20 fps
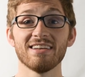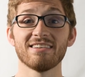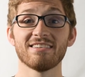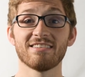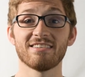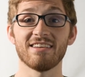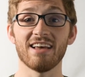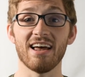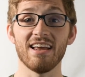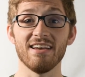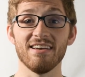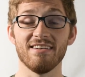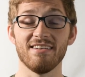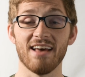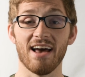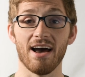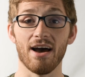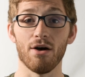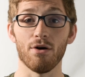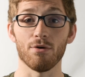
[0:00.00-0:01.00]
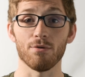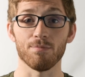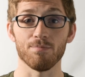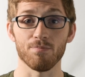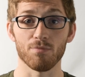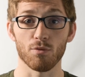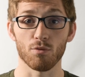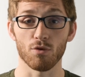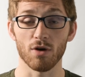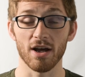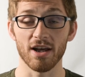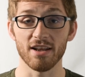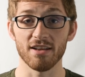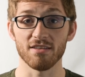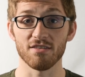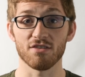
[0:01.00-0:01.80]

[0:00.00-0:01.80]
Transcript: set down, right?